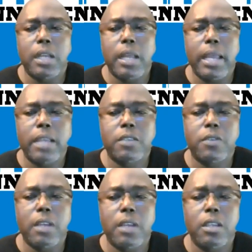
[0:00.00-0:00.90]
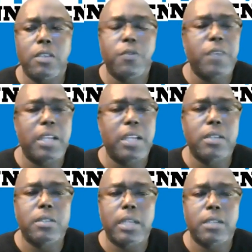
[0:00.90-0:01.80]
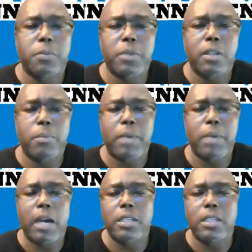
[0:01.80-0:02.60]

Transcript: has is feeling desperately about